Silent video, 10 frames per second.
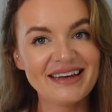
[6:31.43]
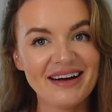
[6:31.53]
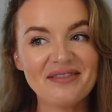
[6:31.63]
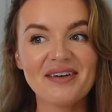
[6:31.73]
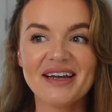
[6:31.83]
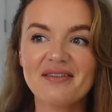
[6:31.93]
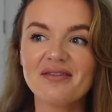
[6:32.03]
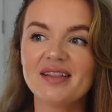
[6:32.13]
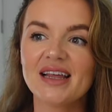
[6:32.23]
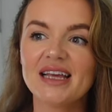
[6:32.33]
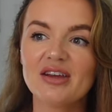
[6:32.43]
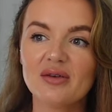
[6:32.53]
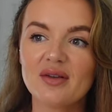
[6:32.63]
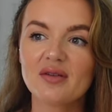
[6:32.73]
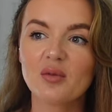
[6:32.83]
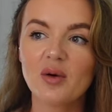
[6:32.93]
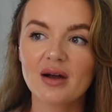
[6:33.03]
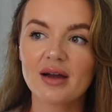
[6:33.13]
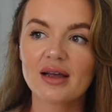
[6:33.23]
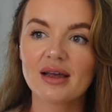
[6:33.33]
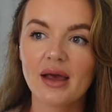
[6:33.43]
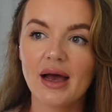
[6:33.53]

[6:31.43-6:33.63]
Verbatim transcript: tough and I feel like Ewan's work